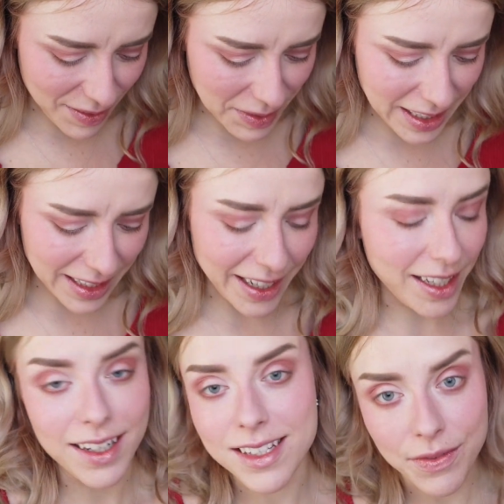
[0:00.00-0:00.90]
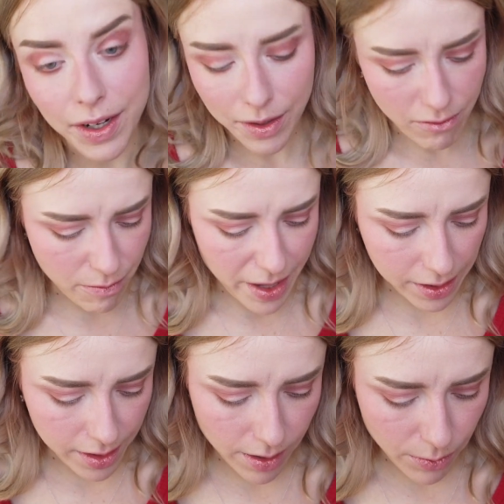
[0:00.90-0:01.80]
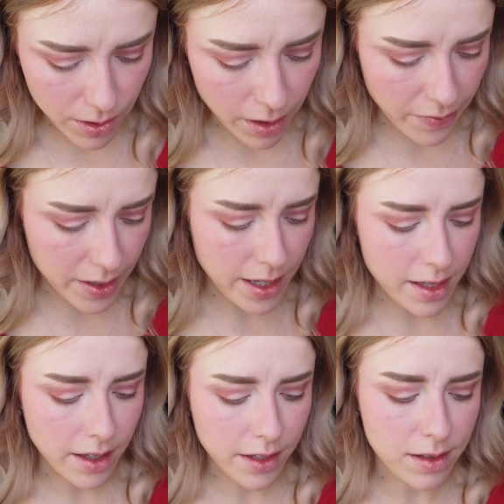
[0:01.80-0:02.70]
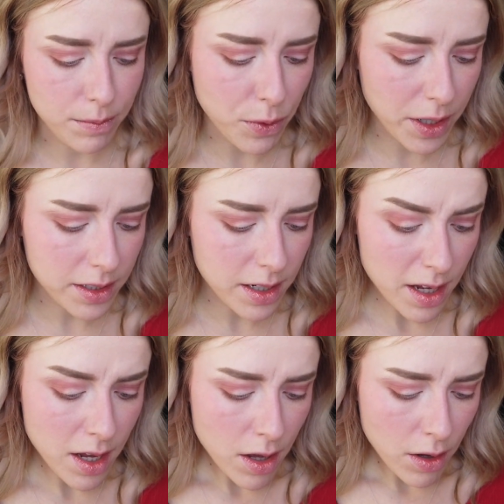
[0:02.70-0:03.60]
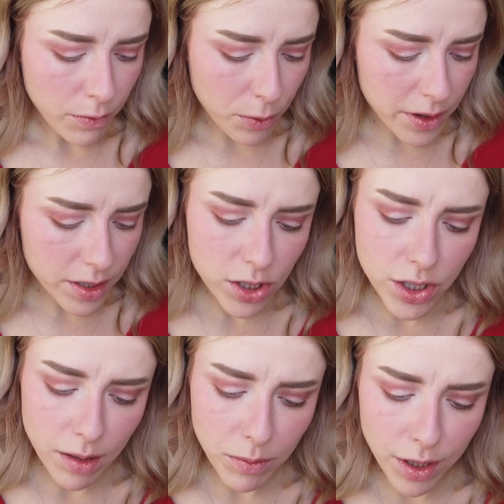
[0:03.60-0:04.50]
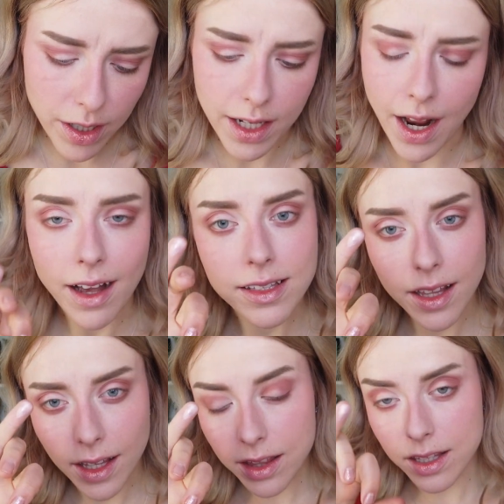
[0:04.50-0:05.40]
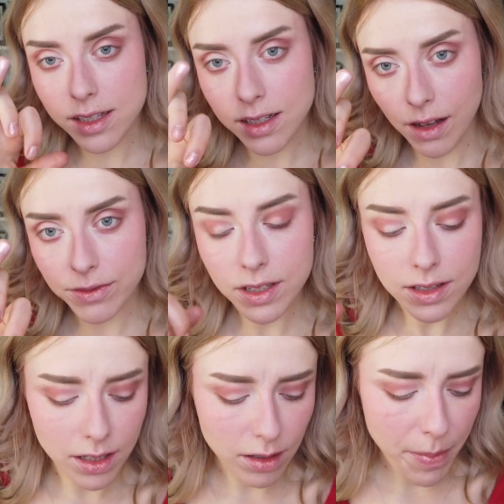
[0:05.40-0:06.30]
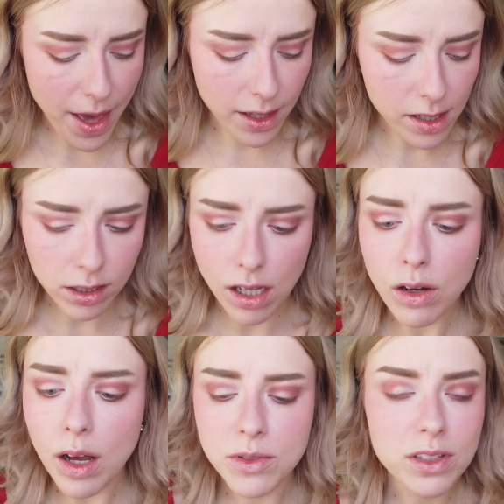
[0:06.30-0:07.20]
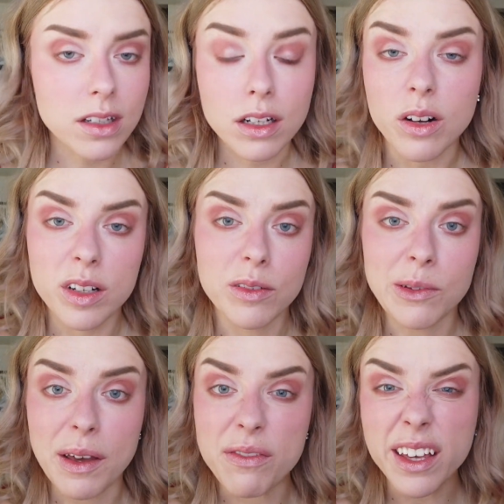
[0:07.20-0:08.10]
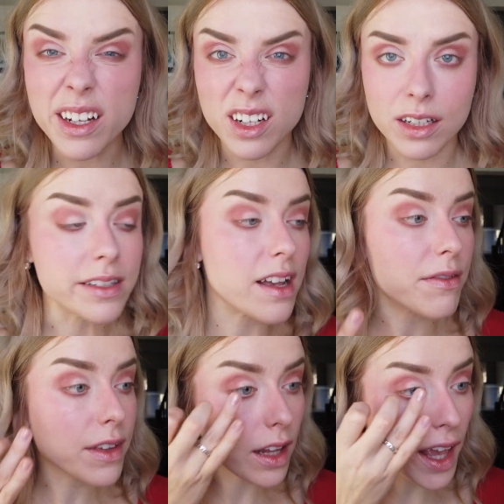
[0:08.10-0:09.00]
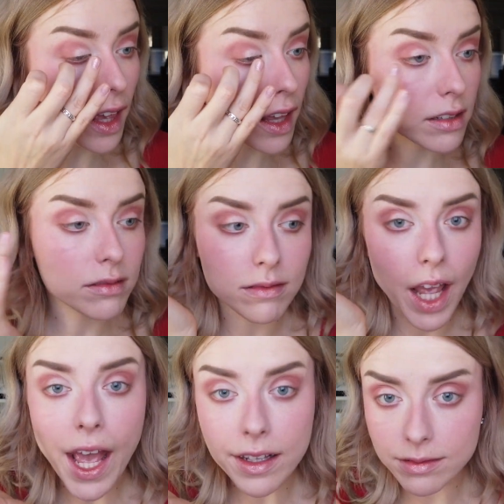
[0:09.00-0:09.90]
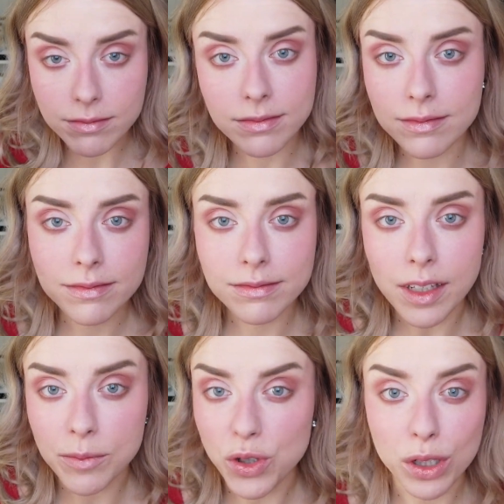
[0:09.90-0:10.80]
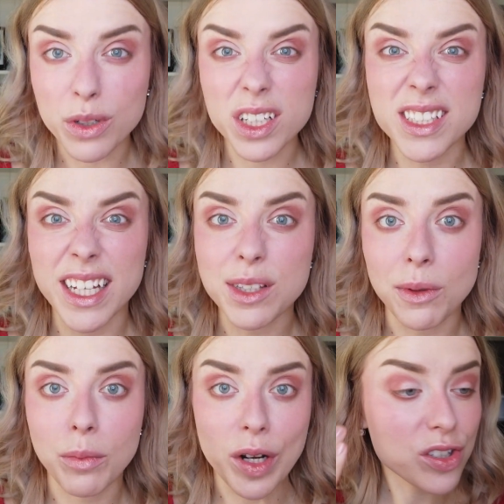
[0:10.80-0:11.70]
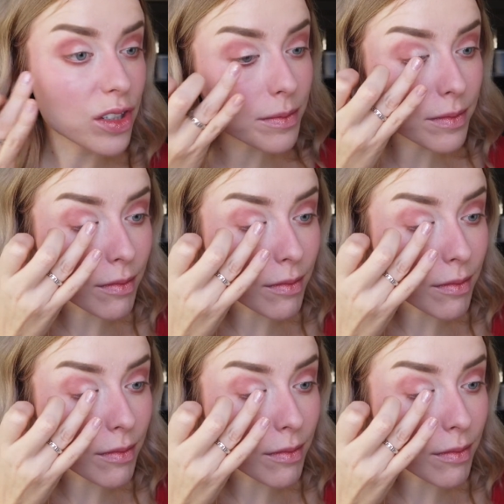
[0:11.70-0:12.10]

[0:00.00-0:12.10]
I really like it. It's very romantic, which obviously I think is the point. For the shimmer, it has like the softest little pink glow. I'm just gonna go in with my finger because I feel like it. I'm sure it works nice with a brush.